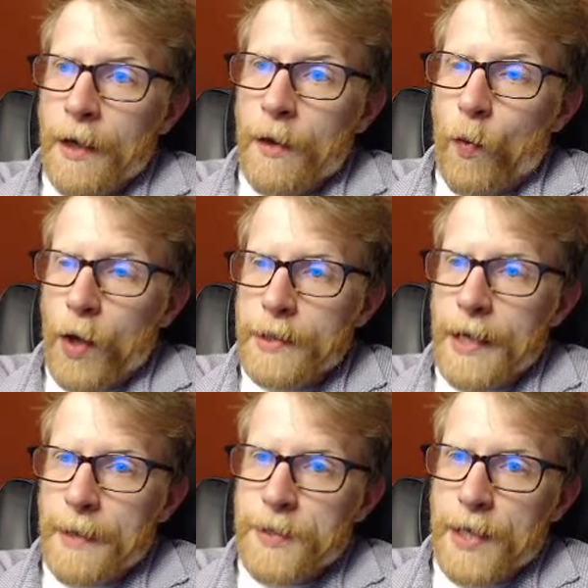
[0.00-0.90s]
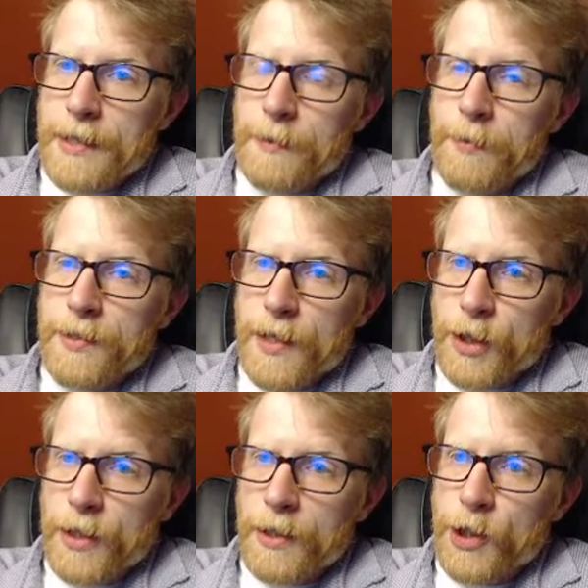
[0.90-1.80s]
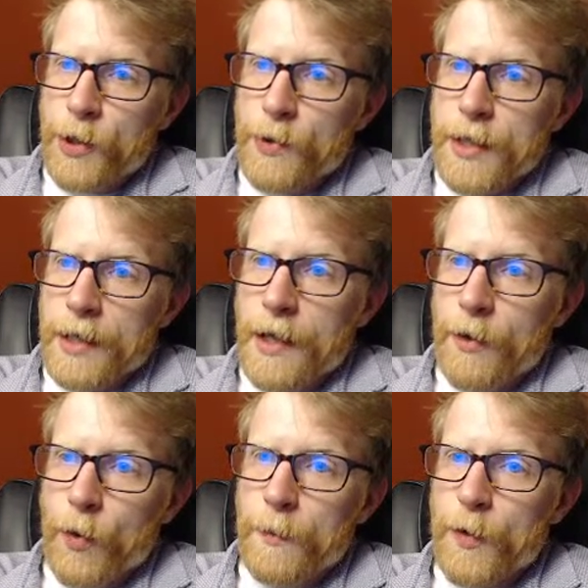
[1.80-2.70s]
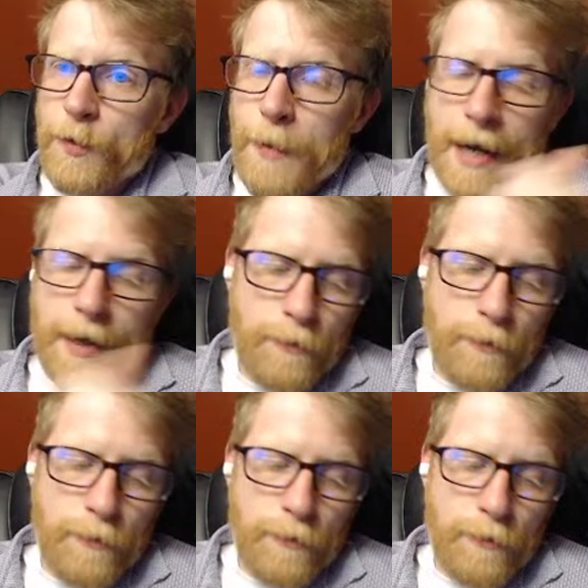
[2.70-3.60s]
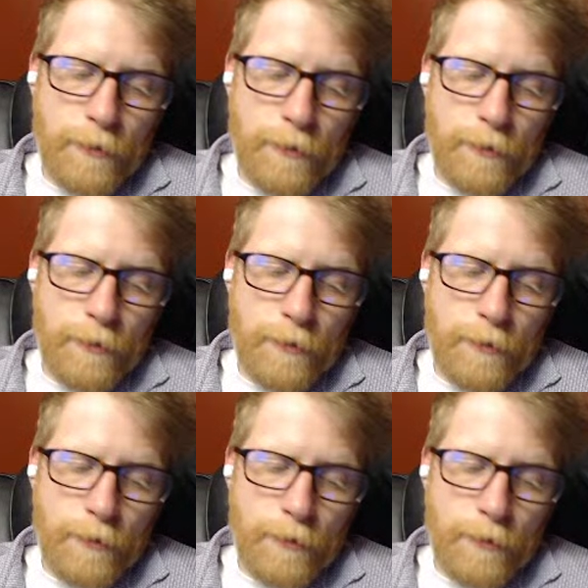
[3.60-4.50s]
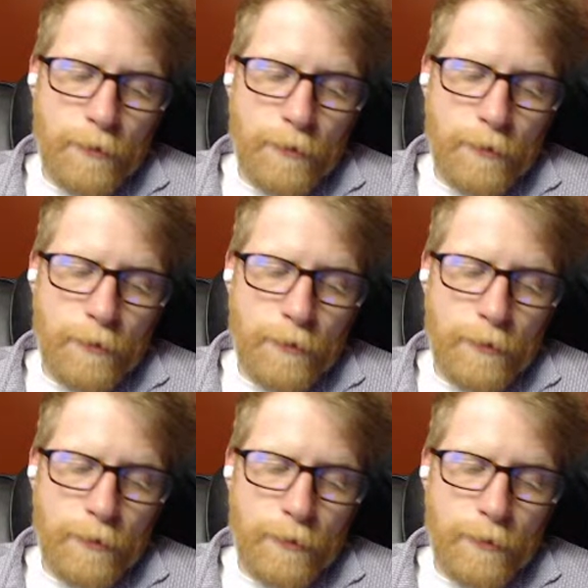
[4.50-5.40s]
One type stays in position and shoots. Another one moves back and forth. All that adds an extra...